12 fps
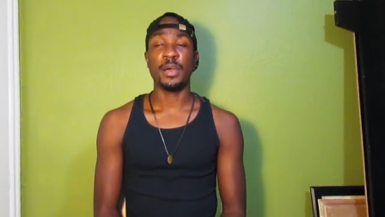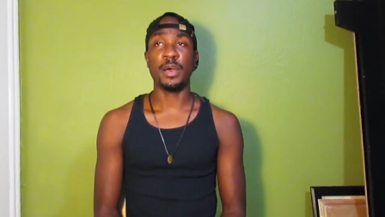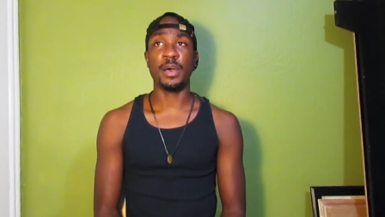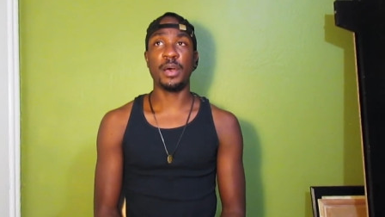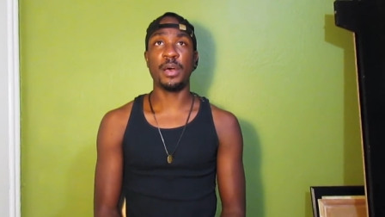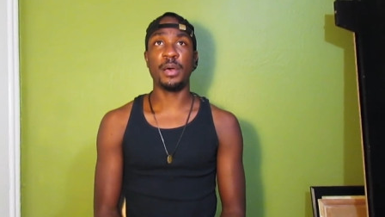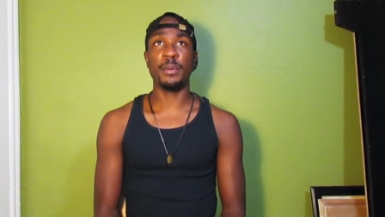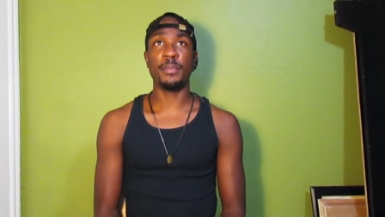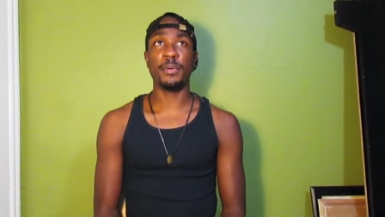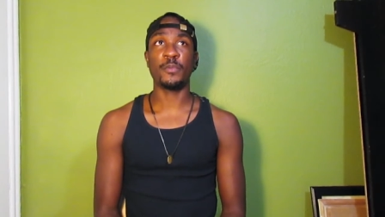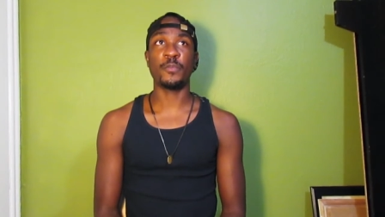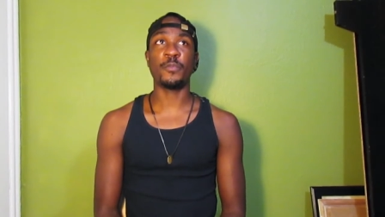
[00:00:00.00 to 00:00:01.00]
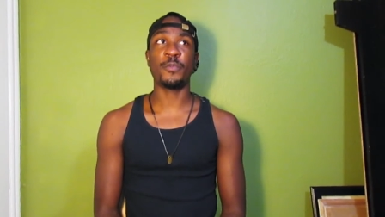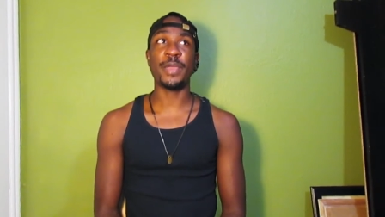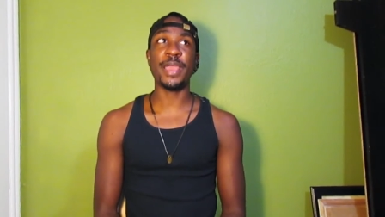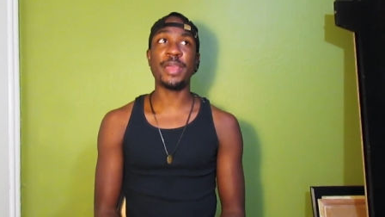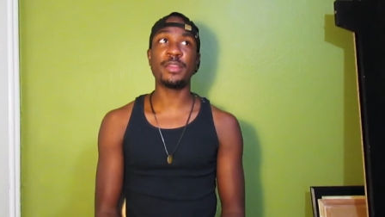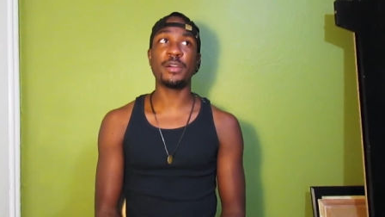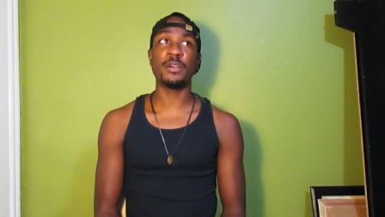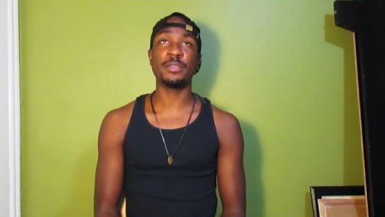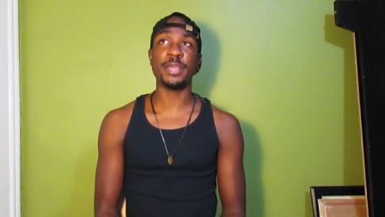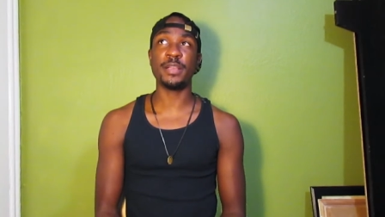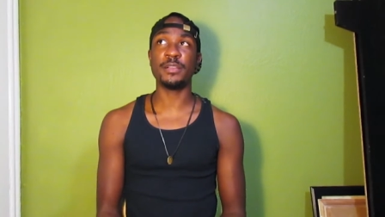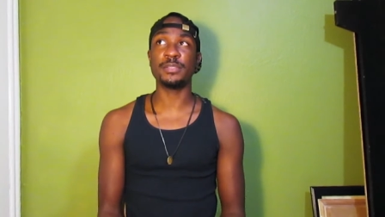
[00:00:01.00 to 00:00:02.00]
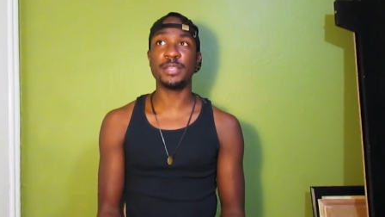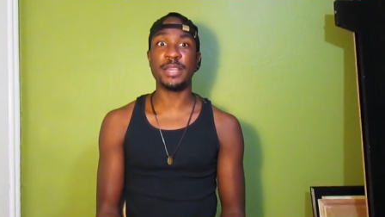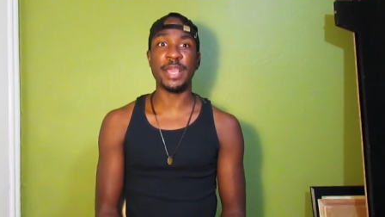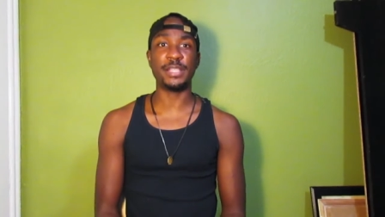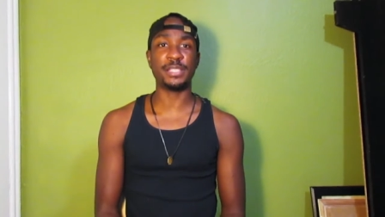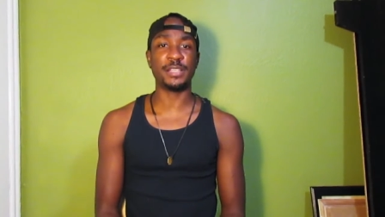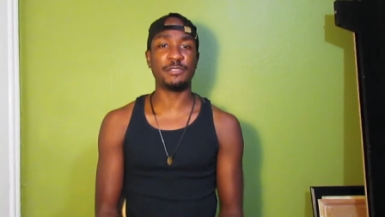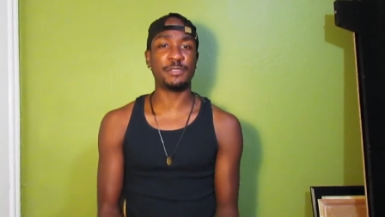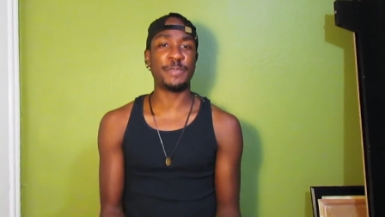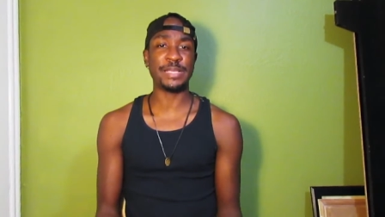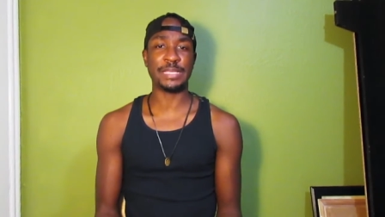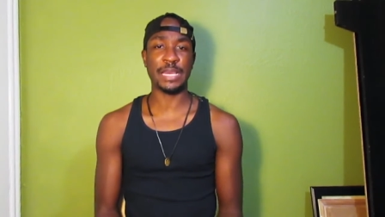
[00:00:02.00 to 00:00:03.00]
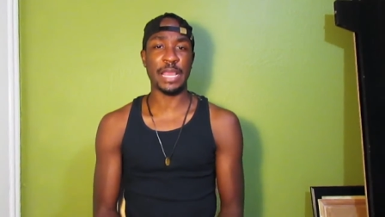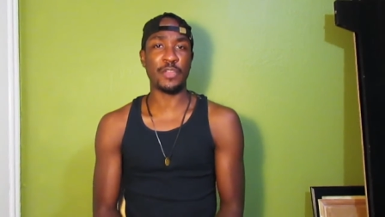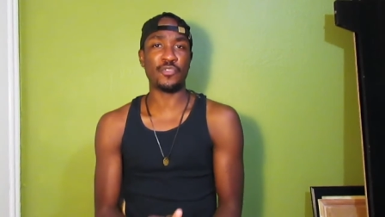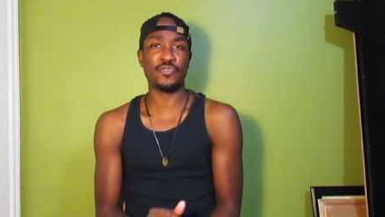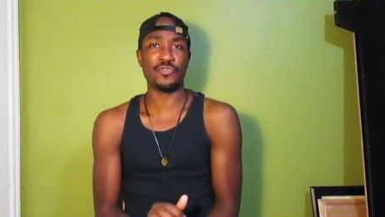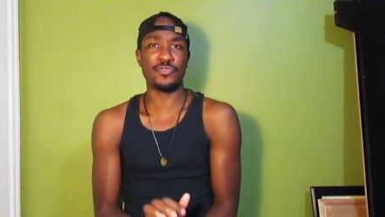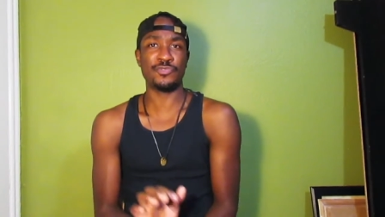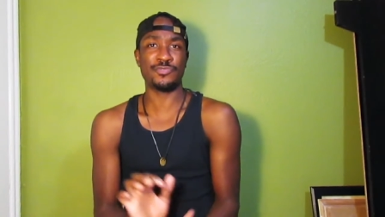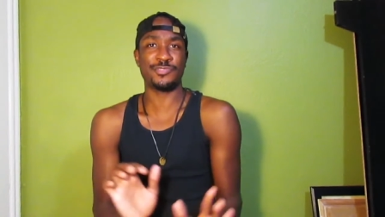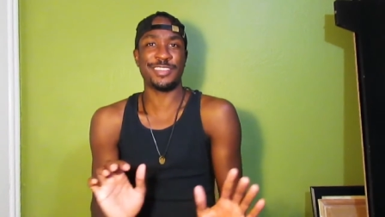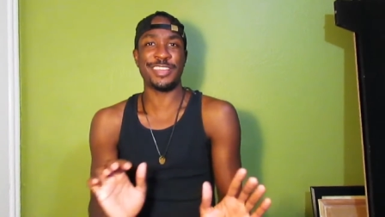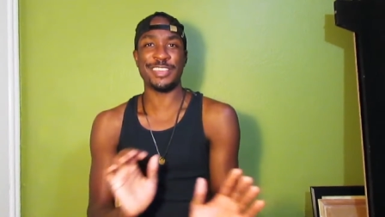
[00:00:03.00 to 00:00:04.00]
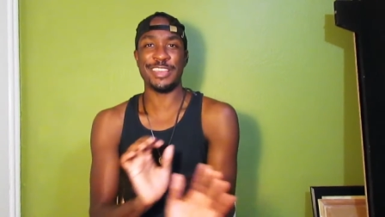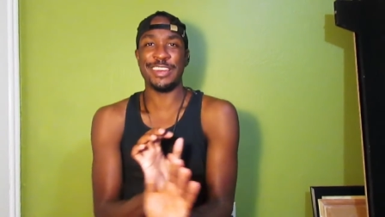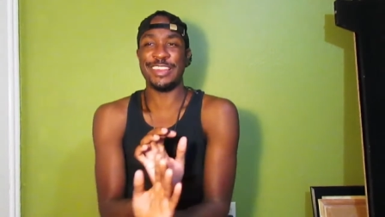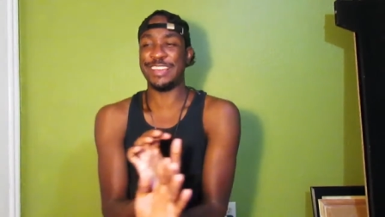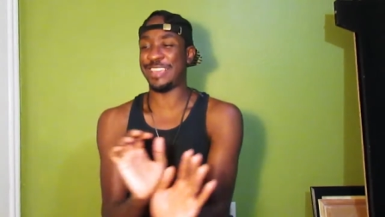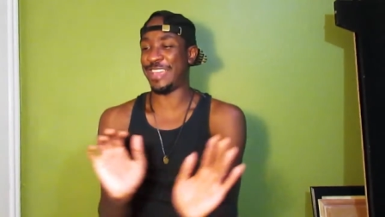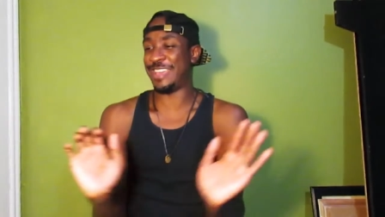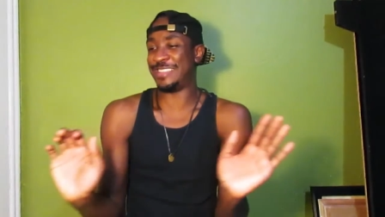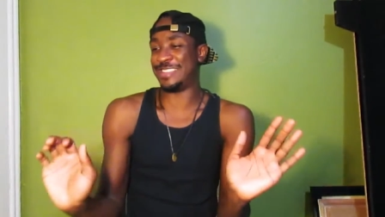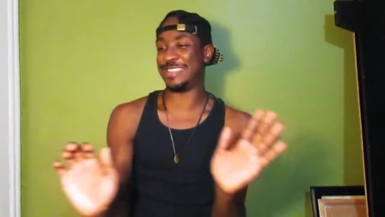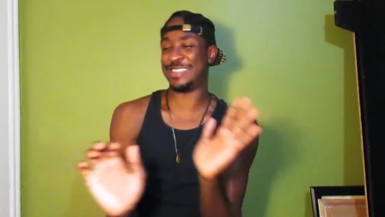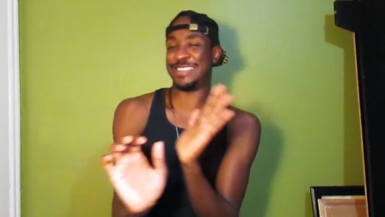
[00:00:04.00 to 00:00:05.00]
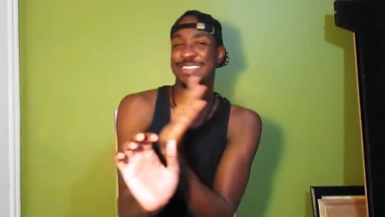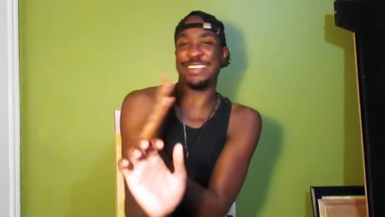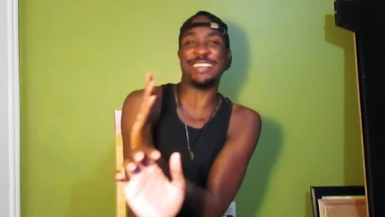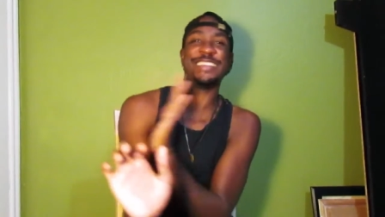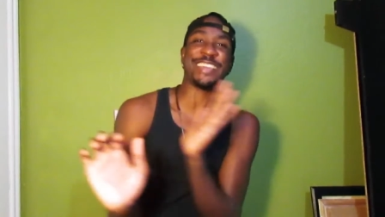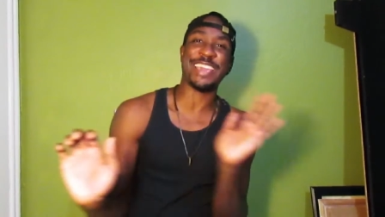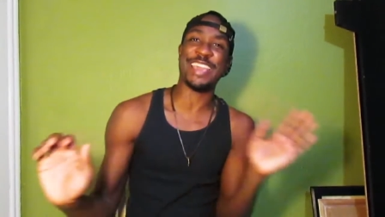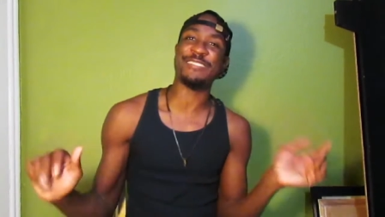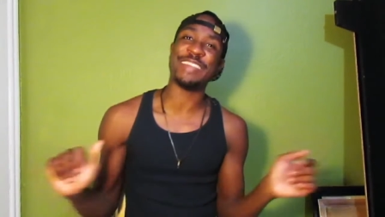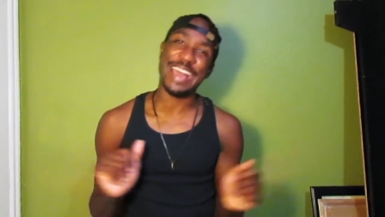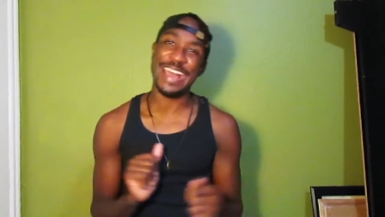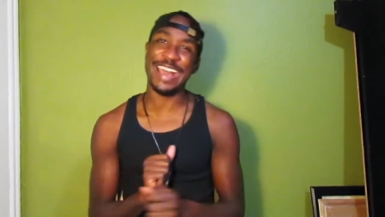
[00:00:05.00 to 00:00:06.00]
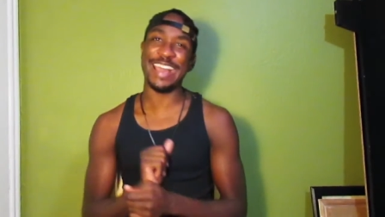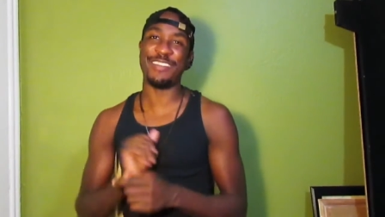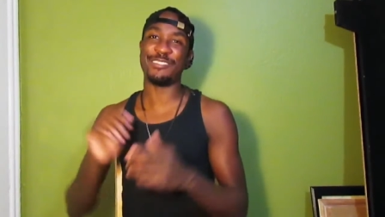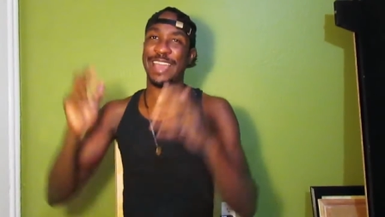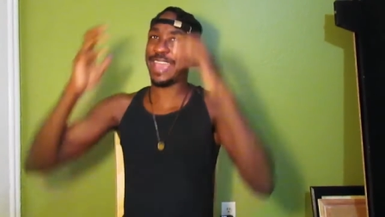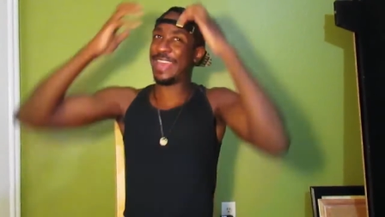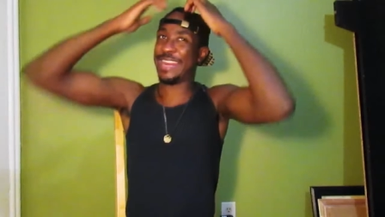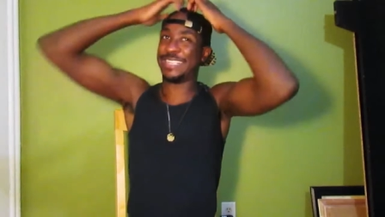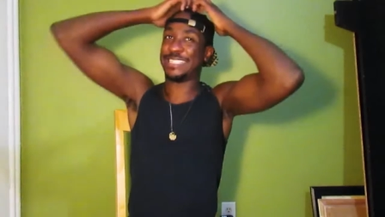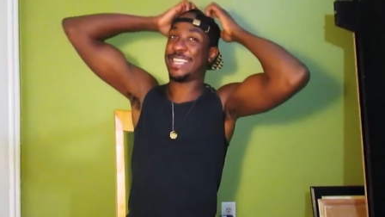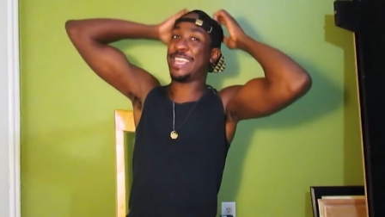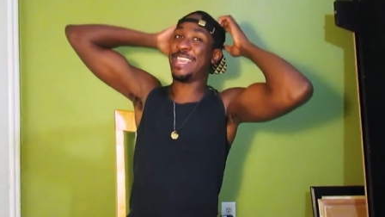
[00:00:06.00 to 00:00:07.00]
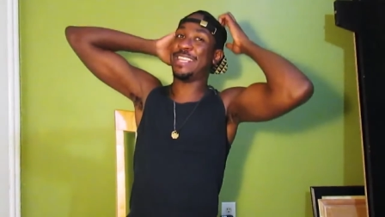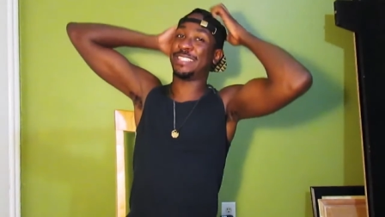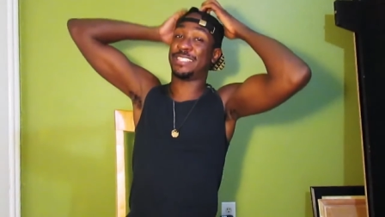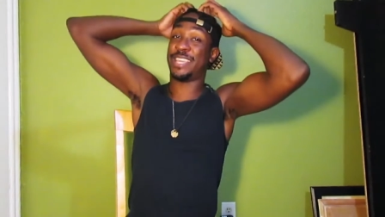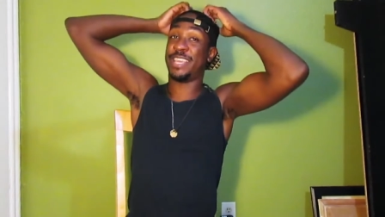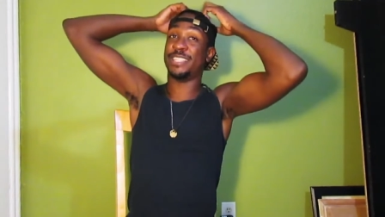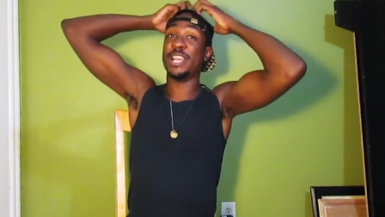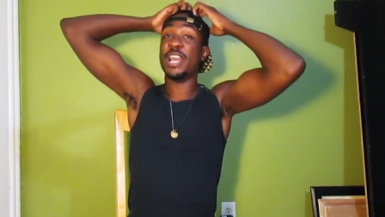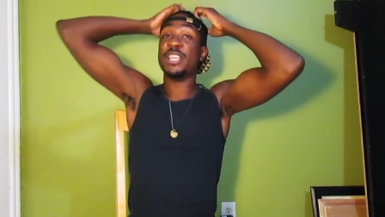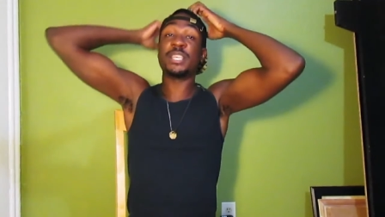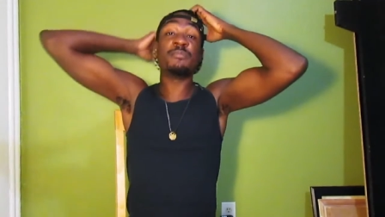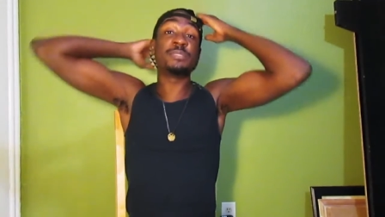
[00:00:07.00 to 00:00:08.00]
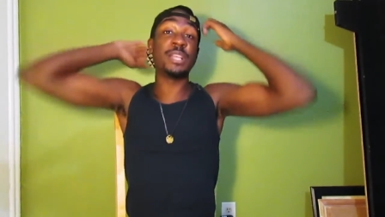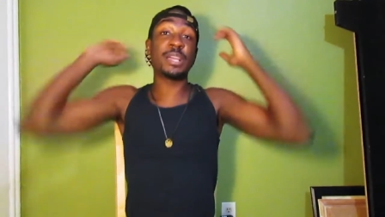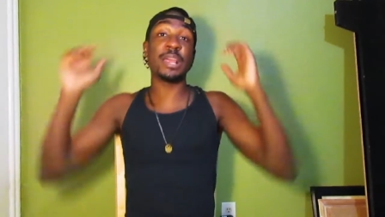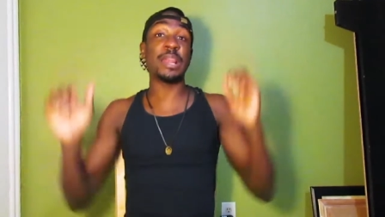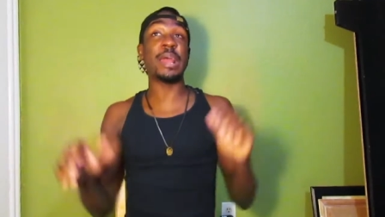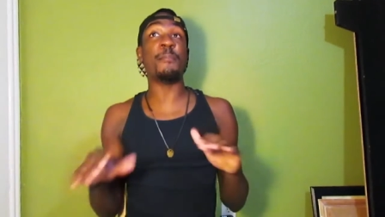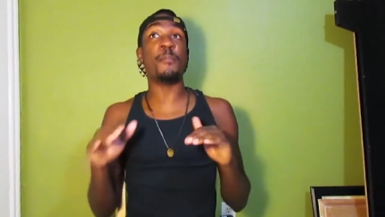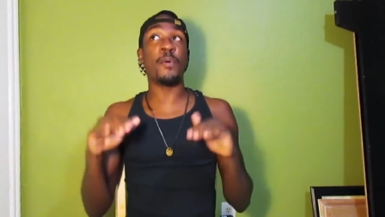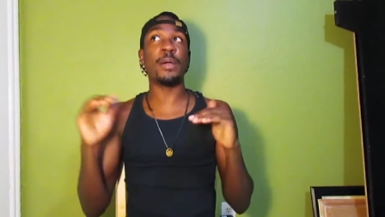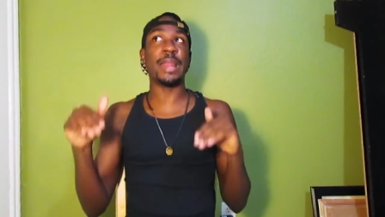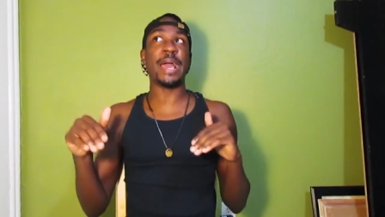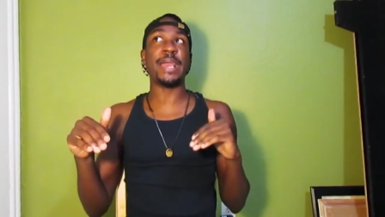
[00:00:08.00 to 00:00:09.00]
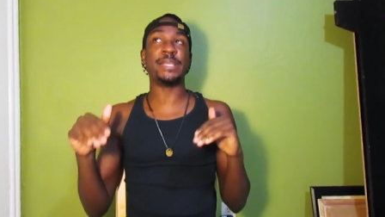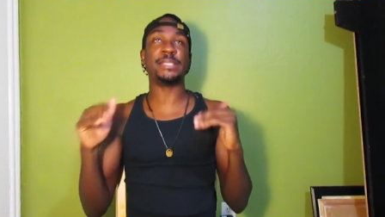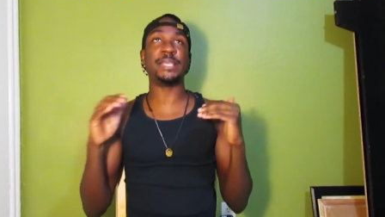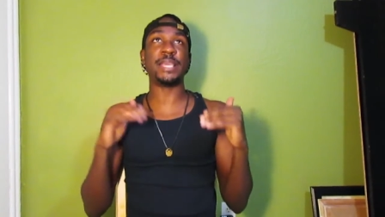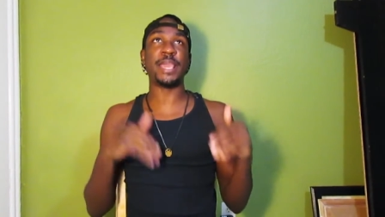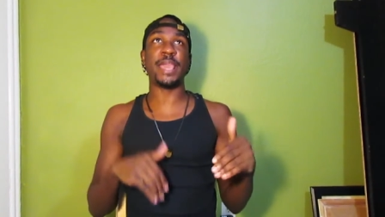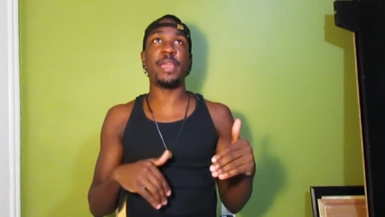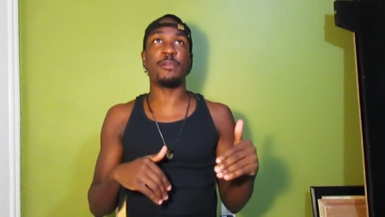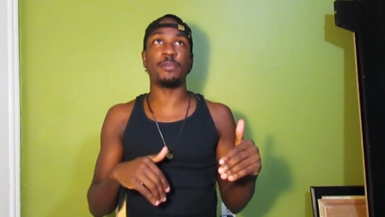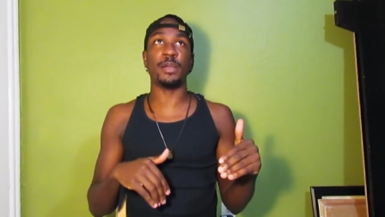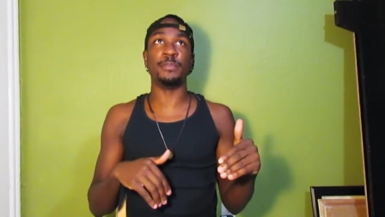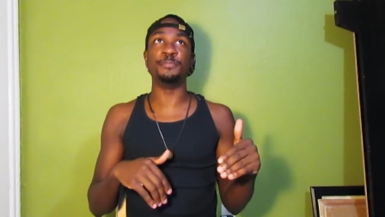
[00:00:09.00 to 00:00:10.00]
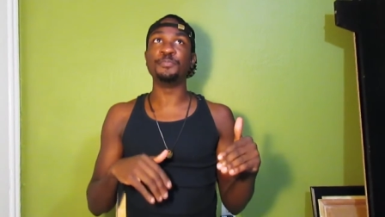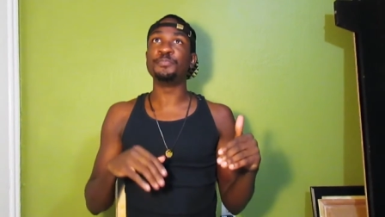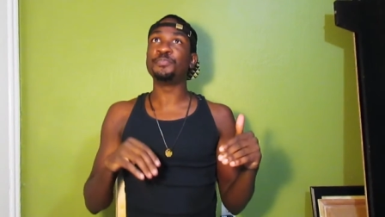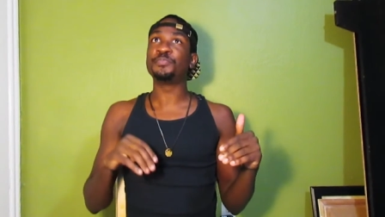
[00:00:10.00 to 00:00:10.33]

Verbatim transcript: Randall then goes to Deja and was basically like, ooh, girl, you're looking good, looking live. Okay, Alicia Keys' teeth. She was looking more like Sierra